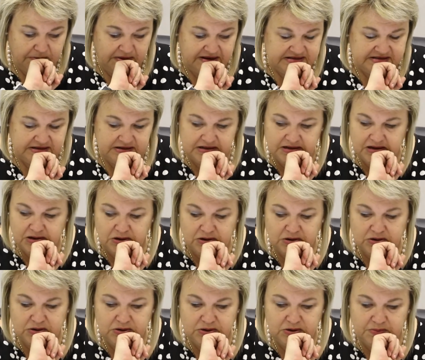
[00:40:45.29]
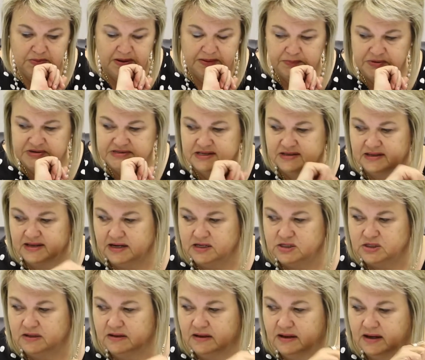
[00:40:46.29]
basically concludes my
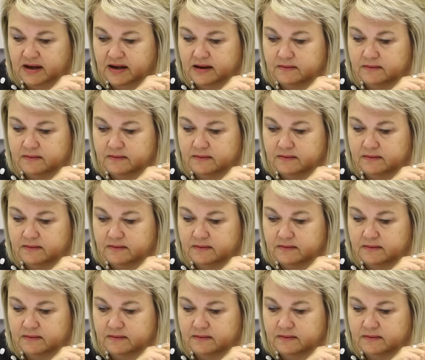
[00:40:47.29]
presentation.